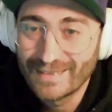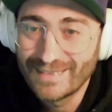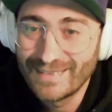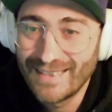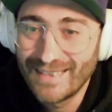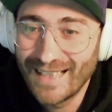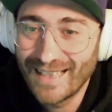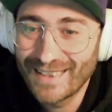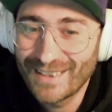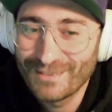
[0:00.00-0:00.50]

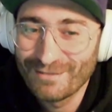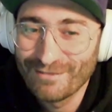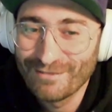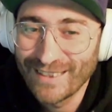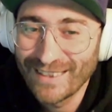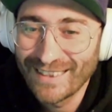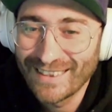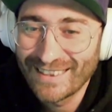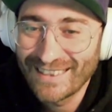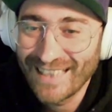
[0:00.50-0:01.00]
that
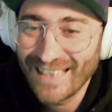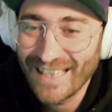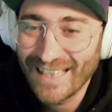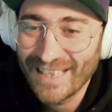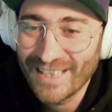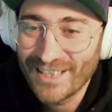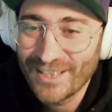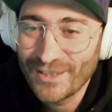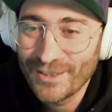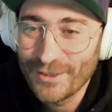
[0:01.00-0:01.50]
will
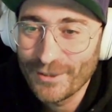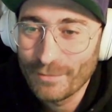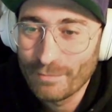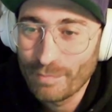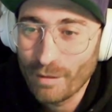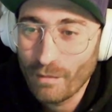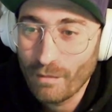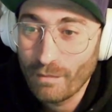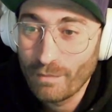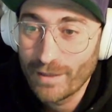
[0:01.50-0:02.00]
take you
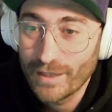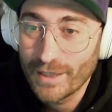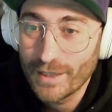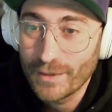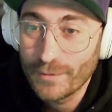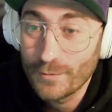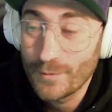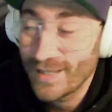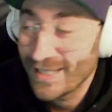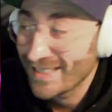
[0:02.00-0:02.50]
probably
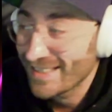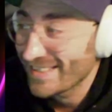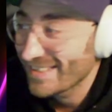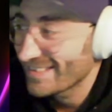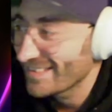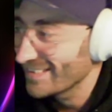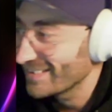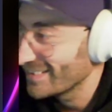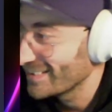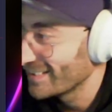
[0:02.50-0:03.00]
weeks
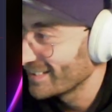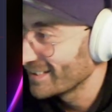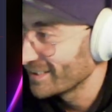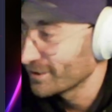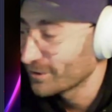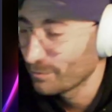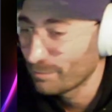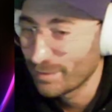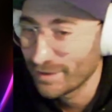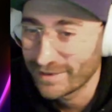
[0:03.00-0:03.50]
to
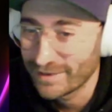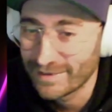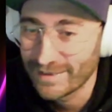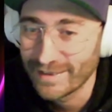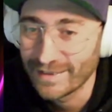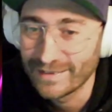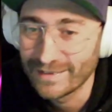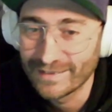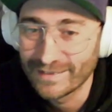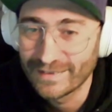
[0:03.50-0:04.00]
build
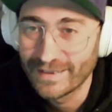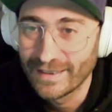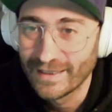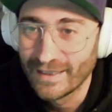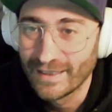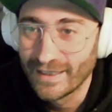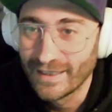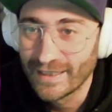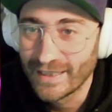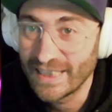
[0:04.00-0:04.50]
this
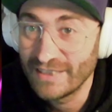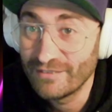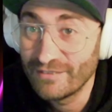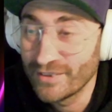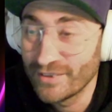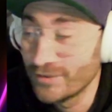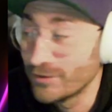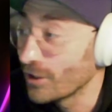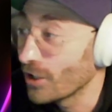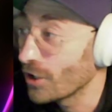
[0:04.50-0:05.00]

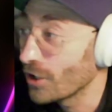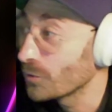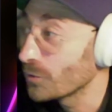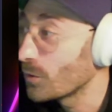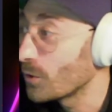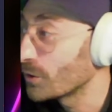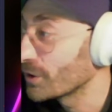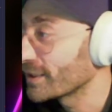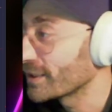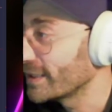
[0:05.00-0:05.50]
even
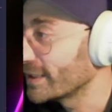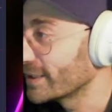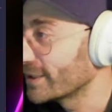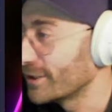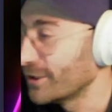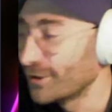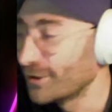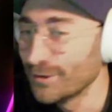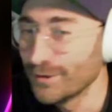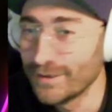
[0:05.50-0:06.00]
non-working
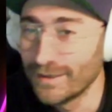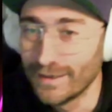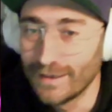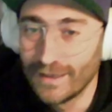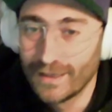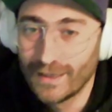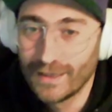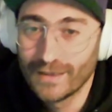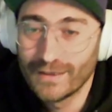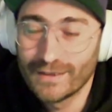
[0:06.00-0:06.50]
code.
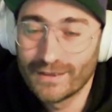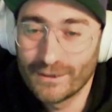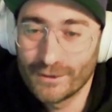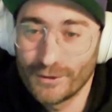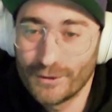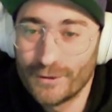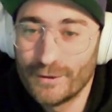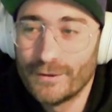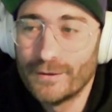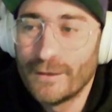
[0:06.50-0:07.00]

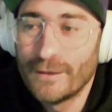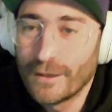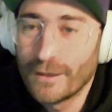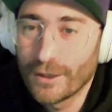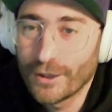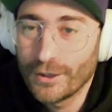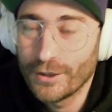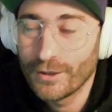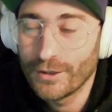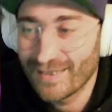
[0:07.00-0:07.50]
So
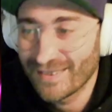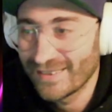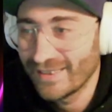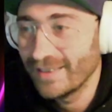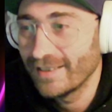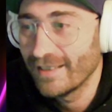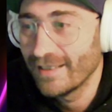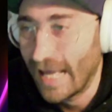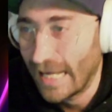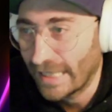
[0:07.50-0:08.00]
you are
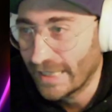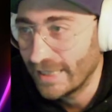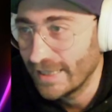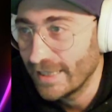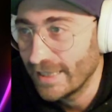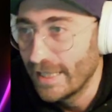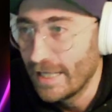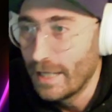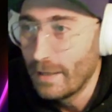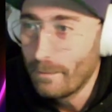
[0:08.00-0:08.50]
still
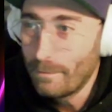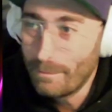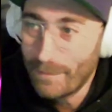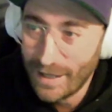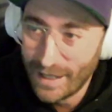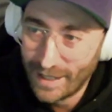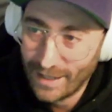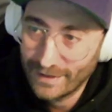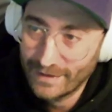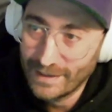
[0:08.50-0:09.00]
lucky,
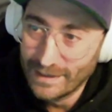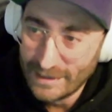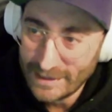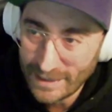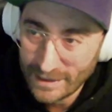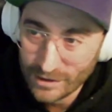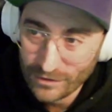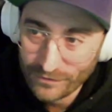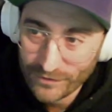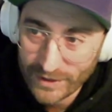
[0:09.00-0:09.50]
but at the
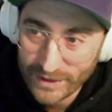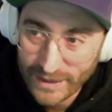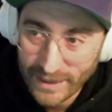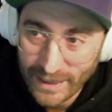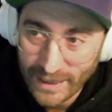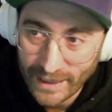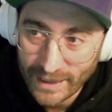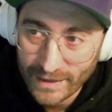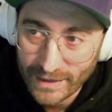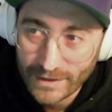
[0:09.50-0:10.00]
end of the
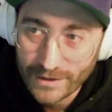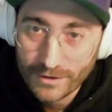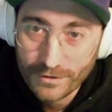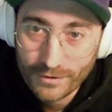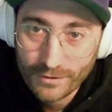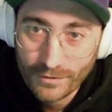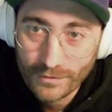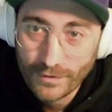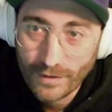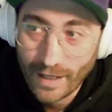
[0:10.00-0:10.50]
day,
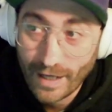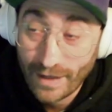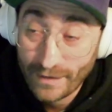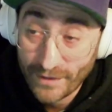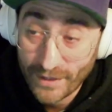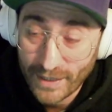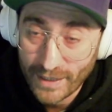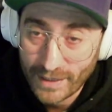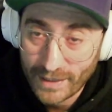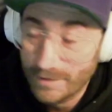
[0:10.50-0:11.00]
I
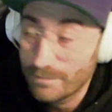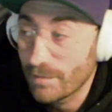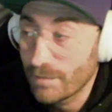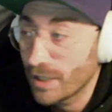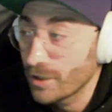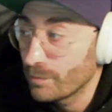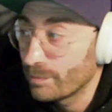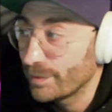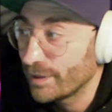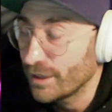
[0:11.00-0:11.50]
think, in my
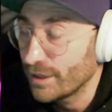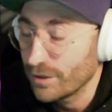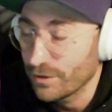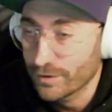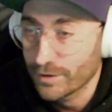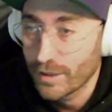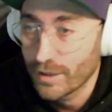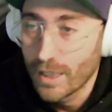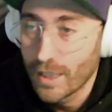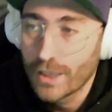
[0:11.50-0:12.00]

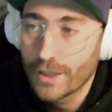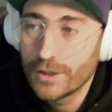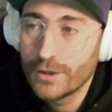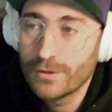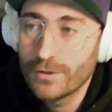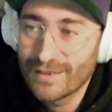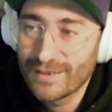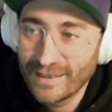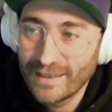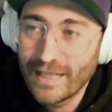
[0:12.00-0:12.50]
opinion,
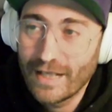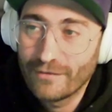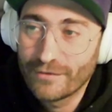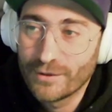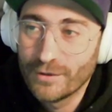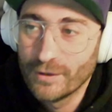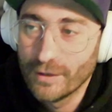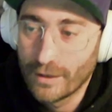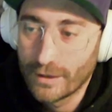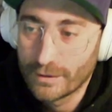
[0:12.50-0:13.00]
you still have
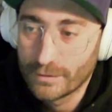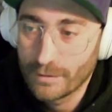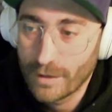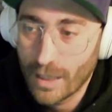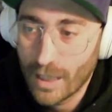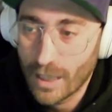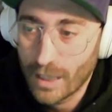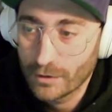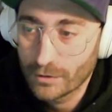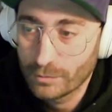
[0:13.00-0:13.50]
to learn
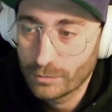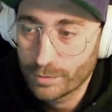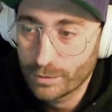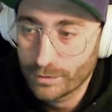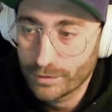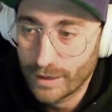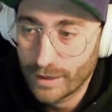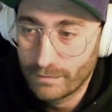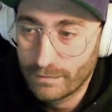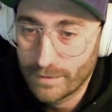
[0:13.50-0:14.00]
how to
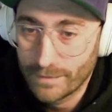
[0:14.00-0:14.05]
program.